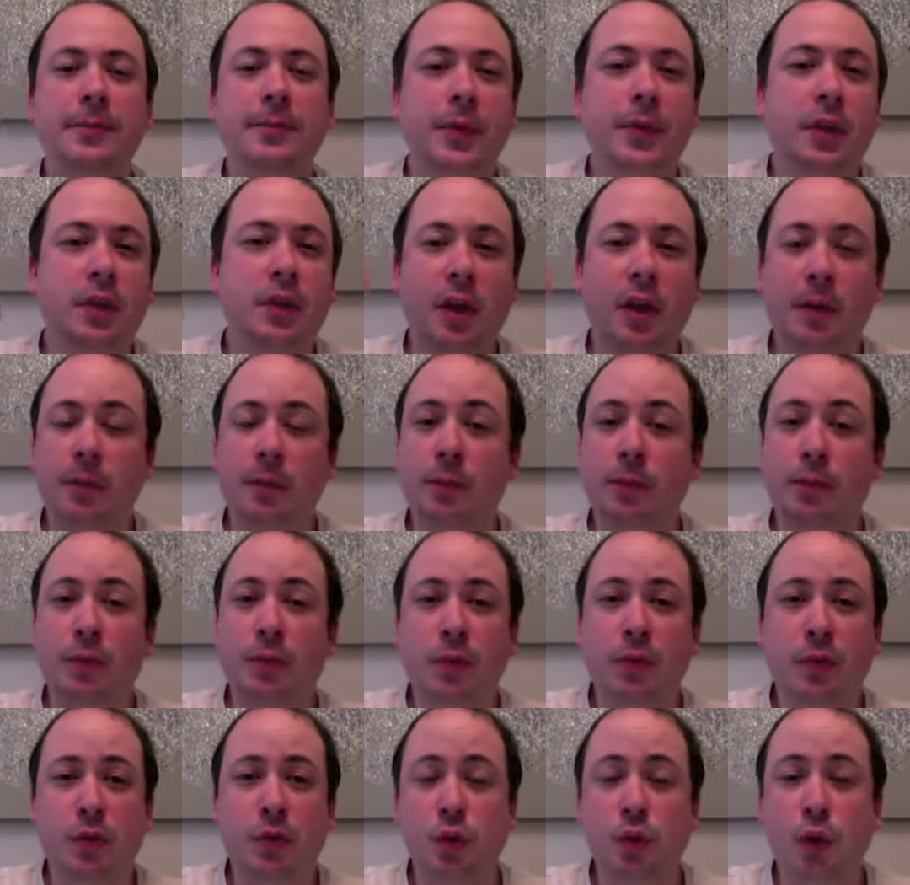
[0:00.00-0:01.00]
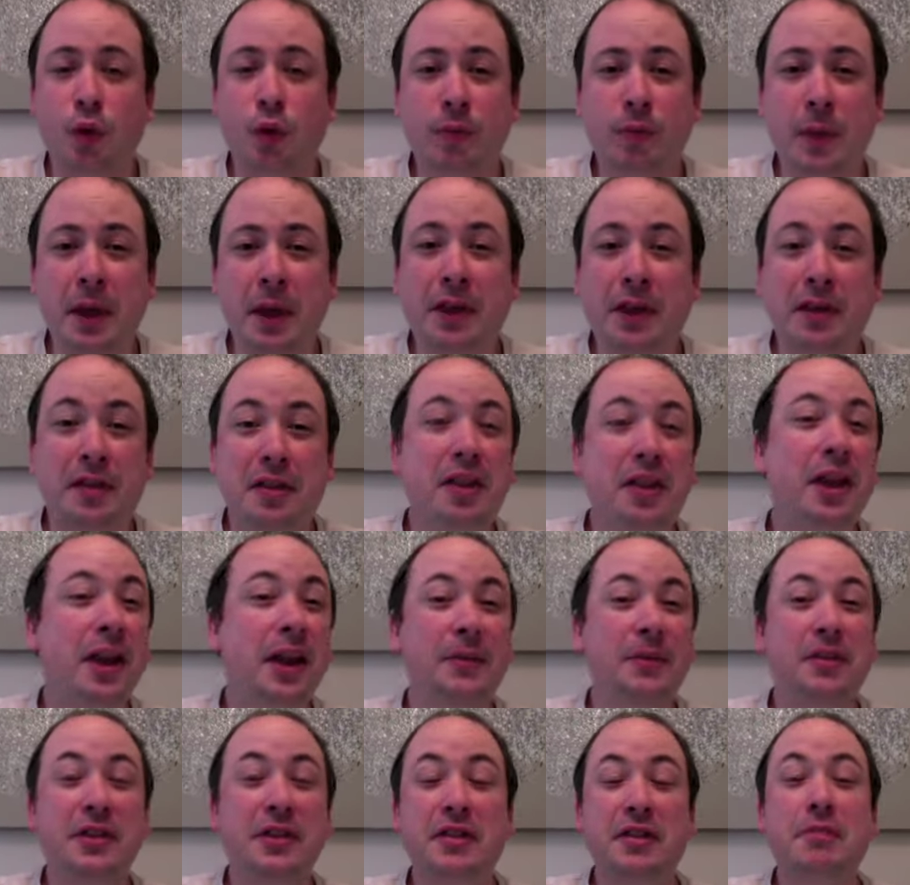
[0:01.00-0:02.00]
Some sauce makers
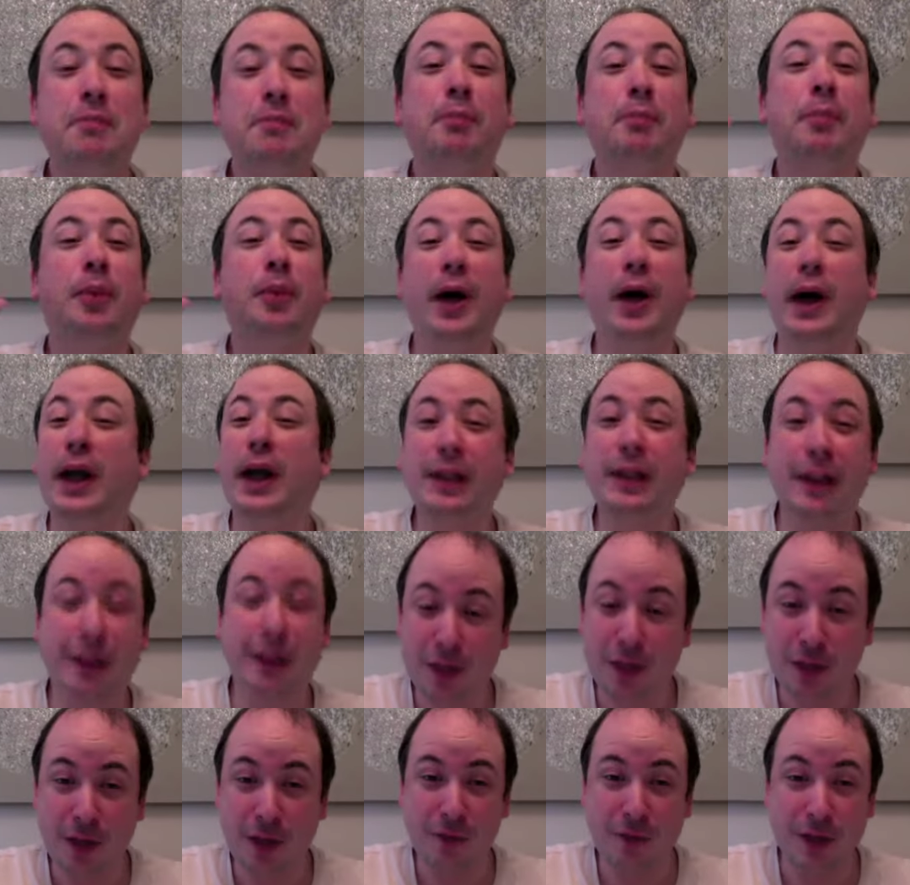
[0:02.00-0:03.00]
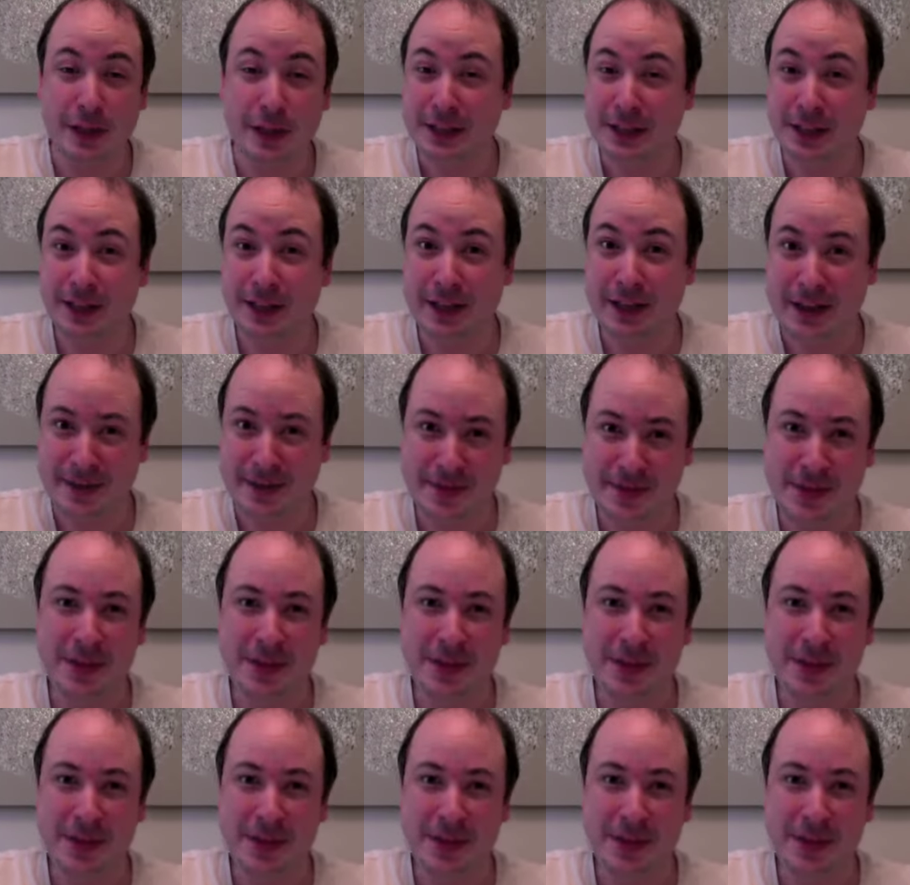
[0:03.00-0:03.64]
seem to just pile that stuff in there.